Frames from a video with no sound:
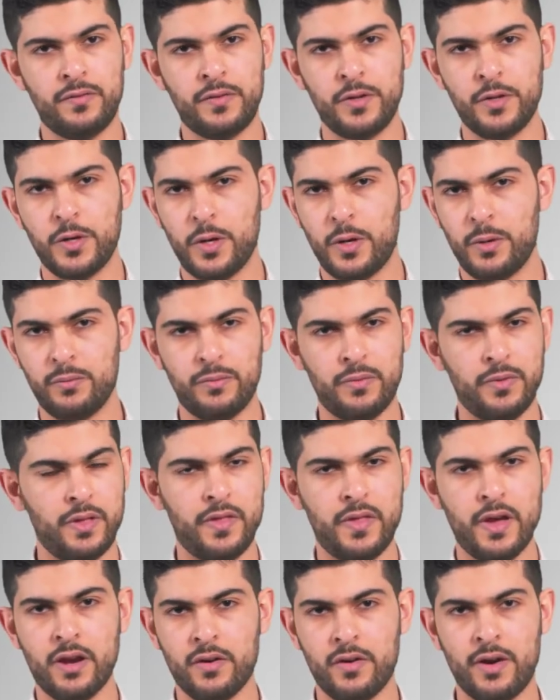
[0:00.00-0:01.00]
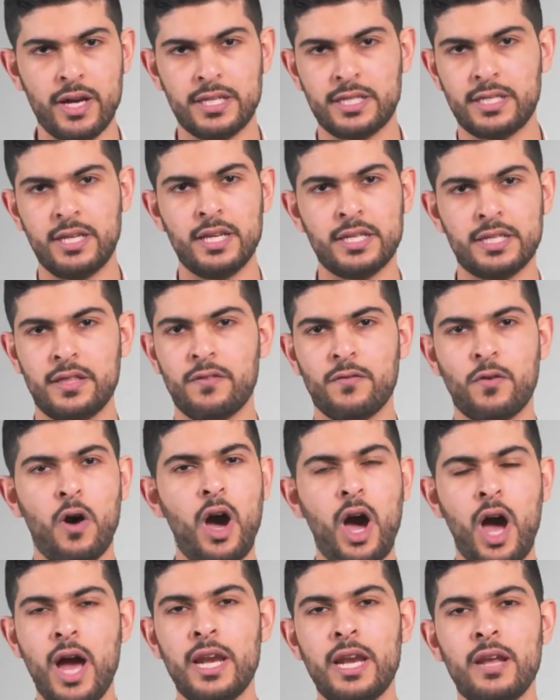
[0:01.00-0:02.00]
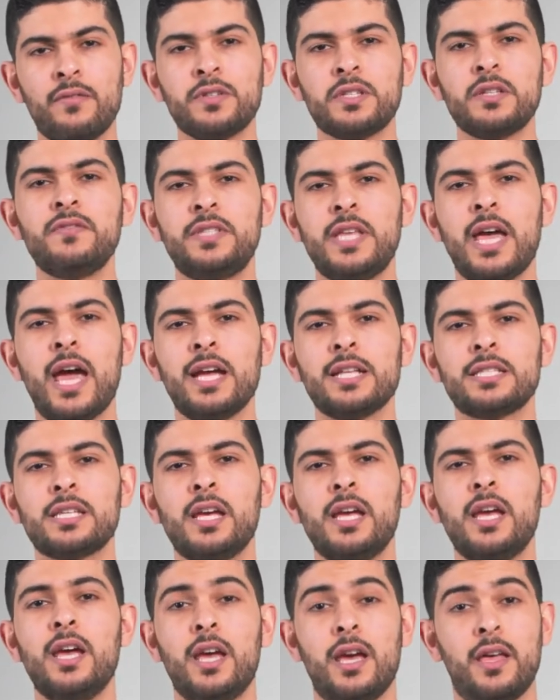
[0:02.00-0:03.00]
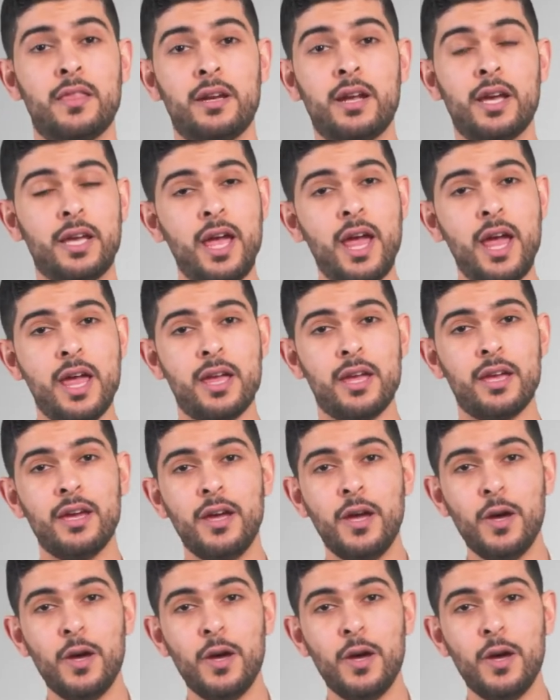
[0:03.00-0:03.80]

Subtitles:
their crisis and they've got high levels of debt and they're like, hey,